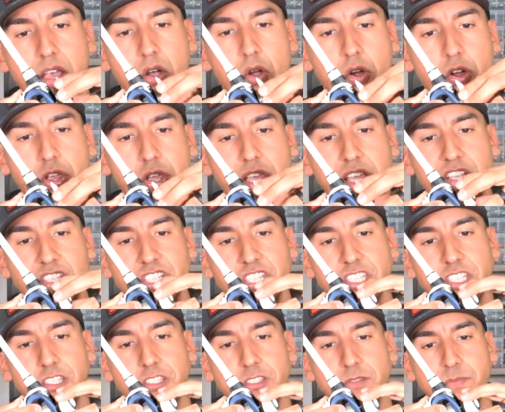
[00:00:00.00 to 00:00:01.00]
or you can
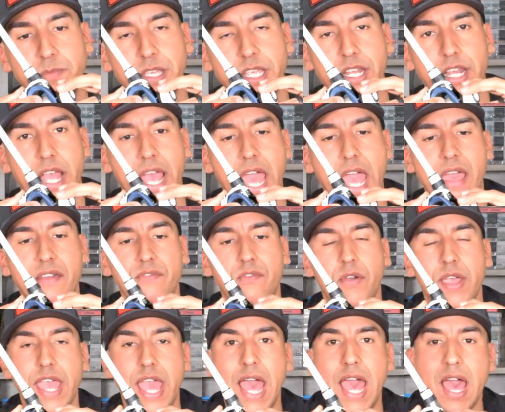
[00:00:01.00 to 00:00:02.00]
just spin
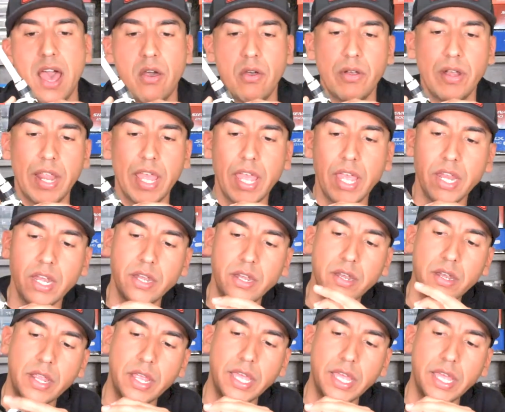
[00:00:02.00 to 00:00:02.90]
halfway out and